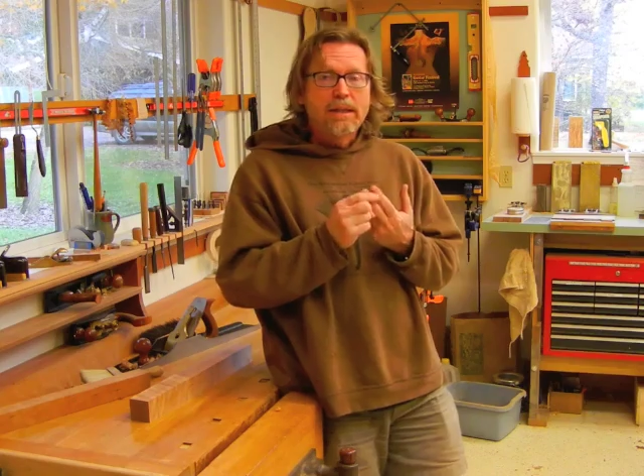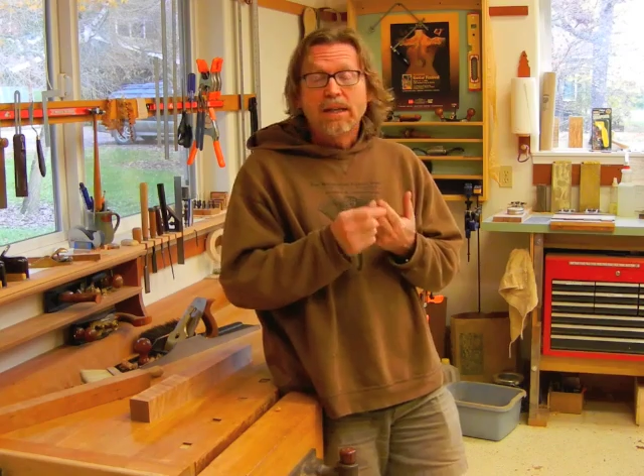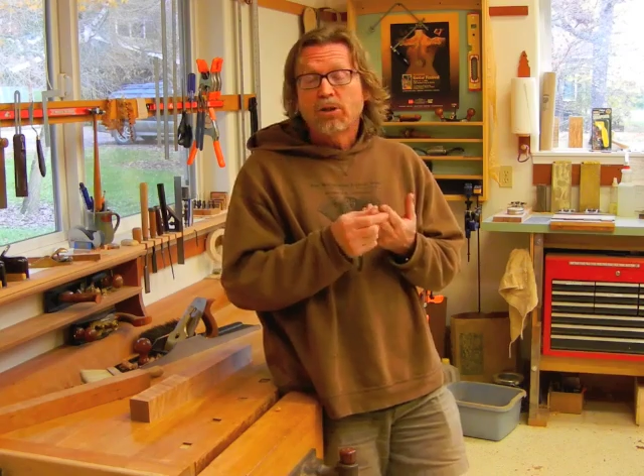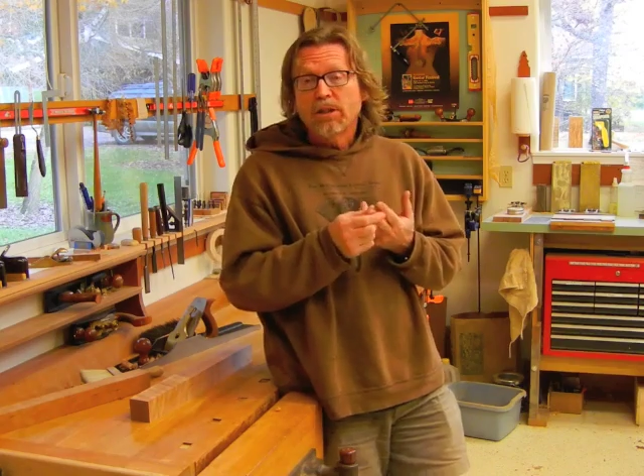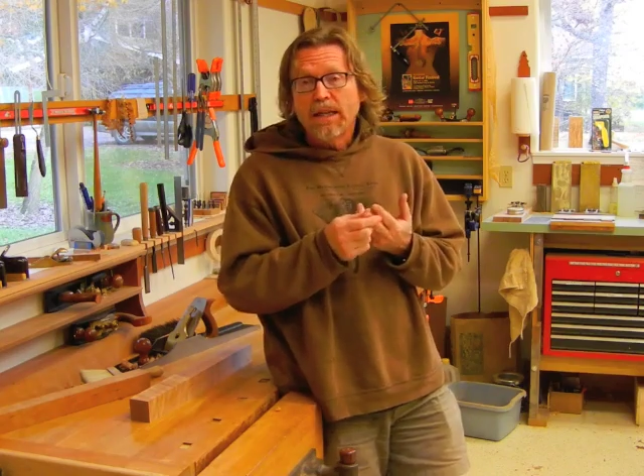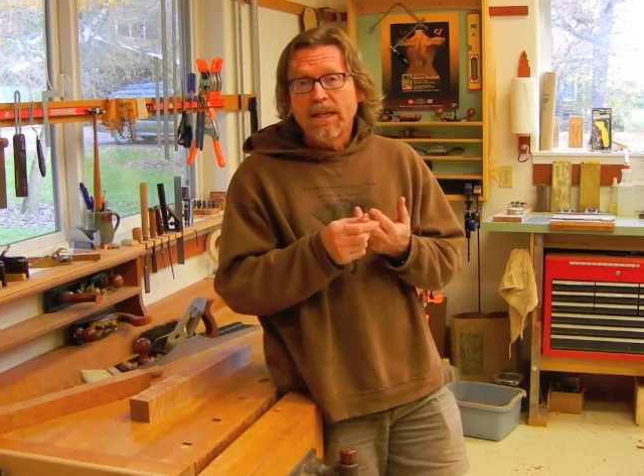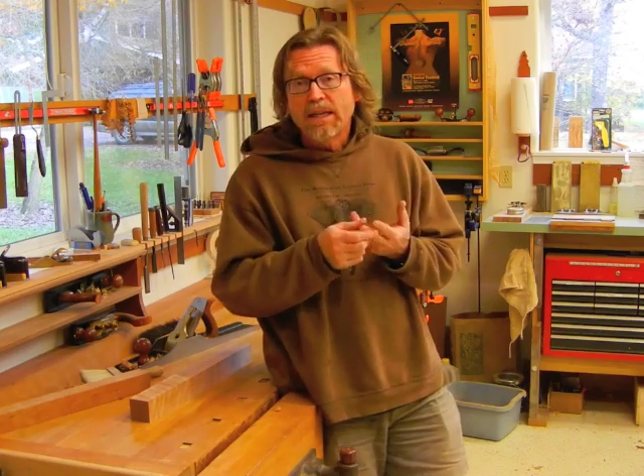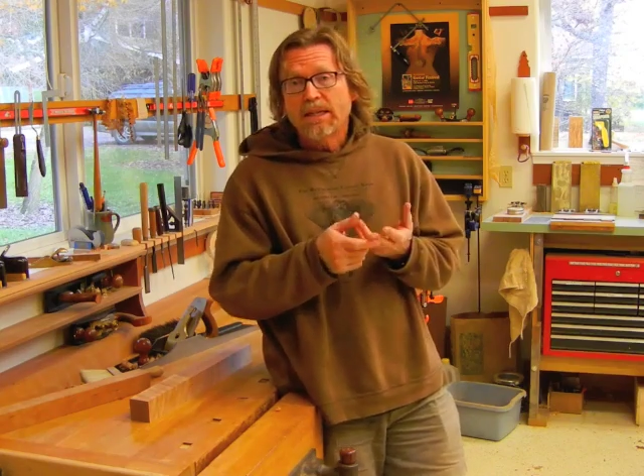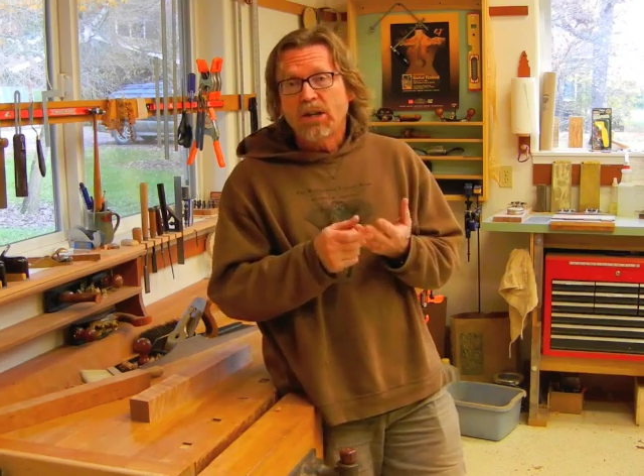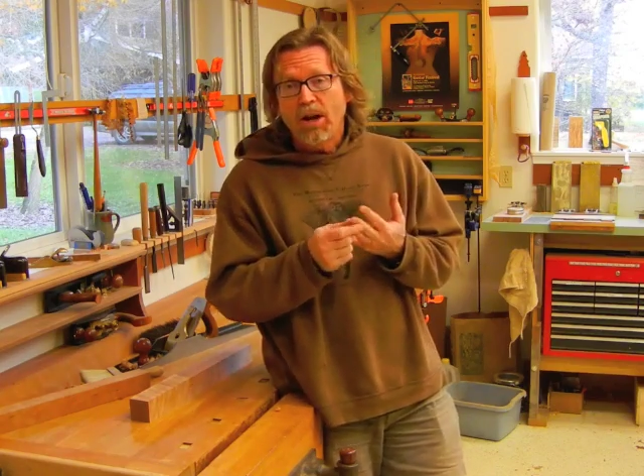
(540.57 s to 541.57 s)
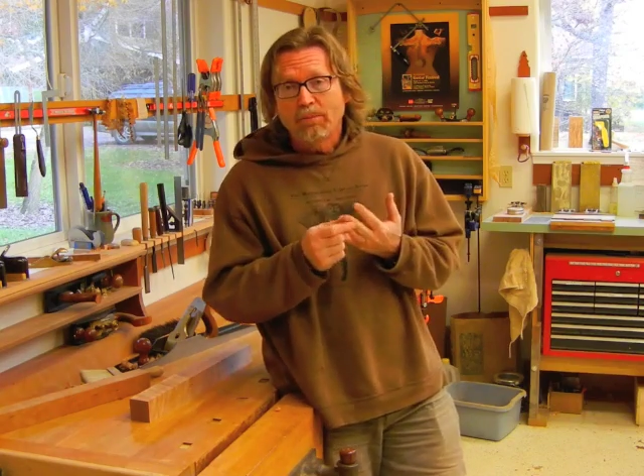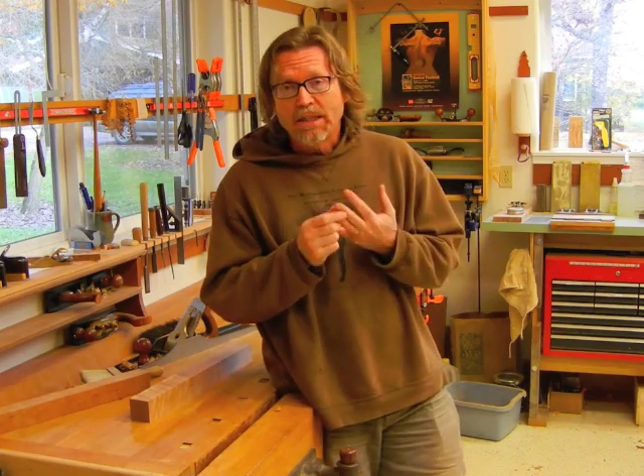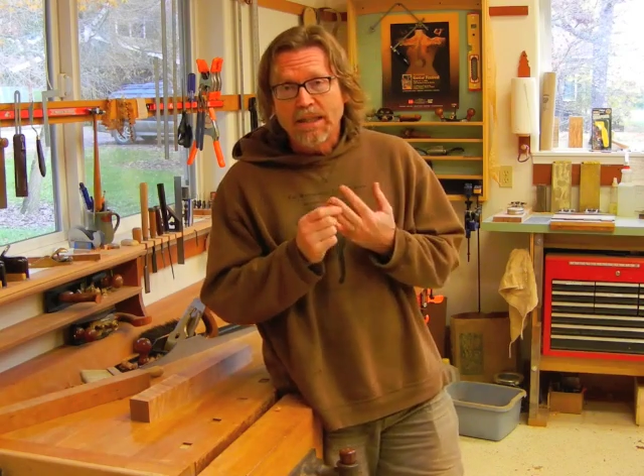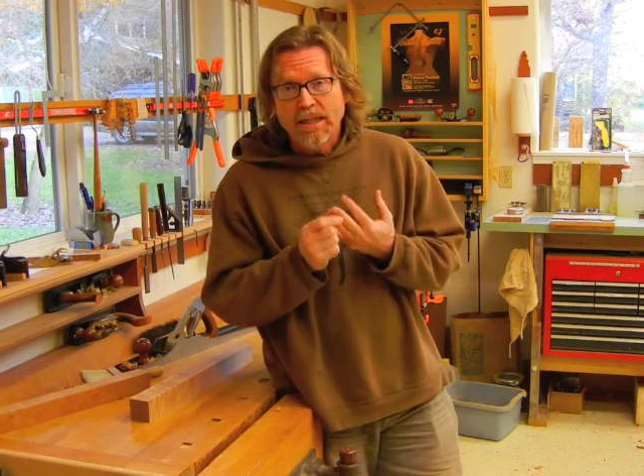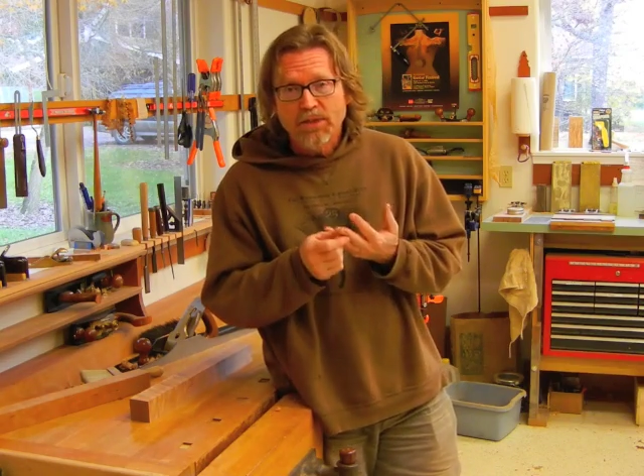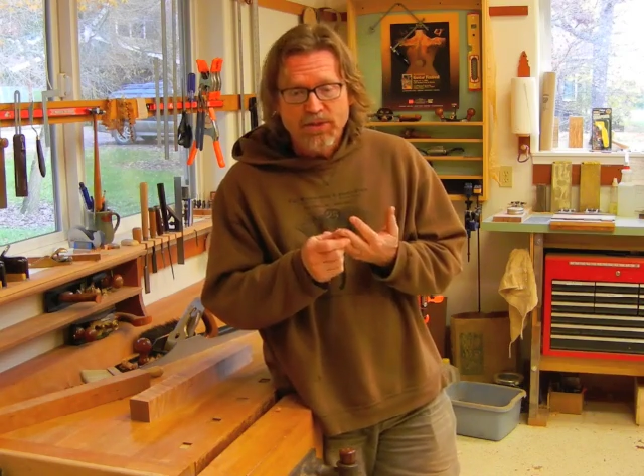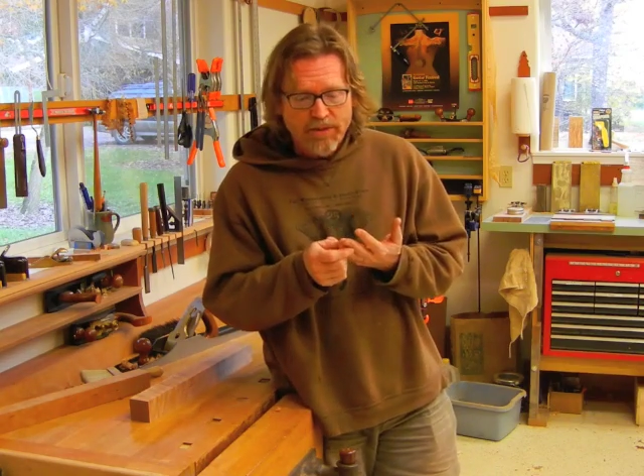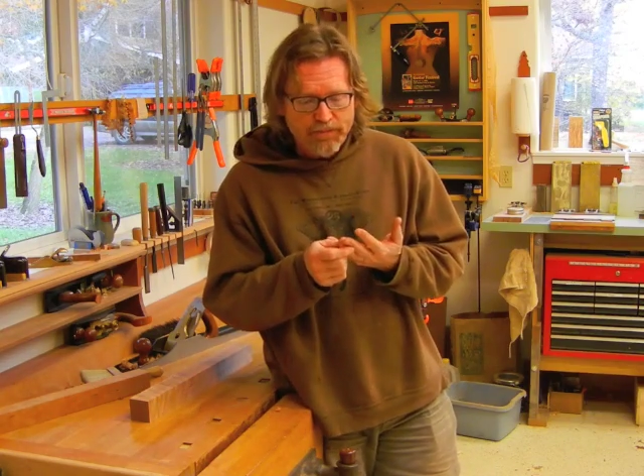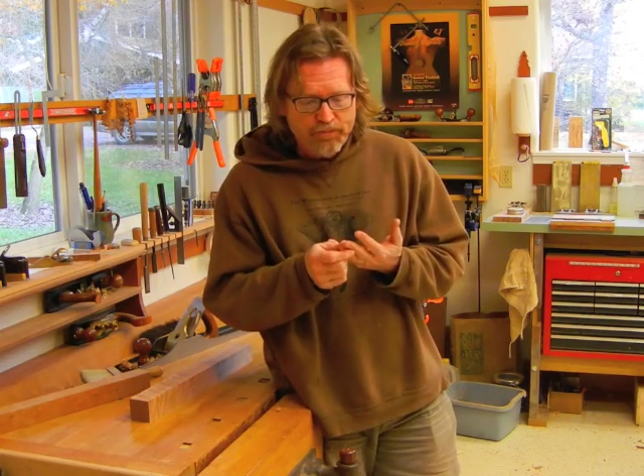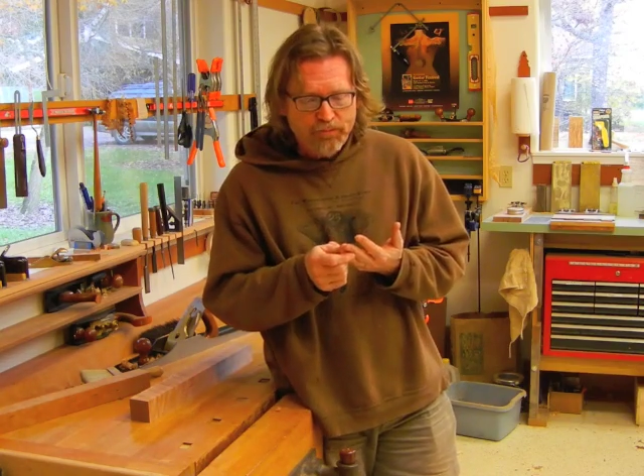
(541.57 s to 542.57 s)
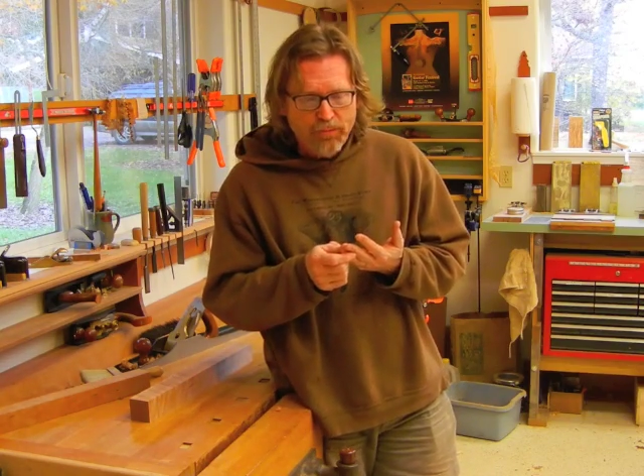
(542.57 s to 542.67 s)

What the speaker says: Leonard Lee, Tom Lie-Nielsen,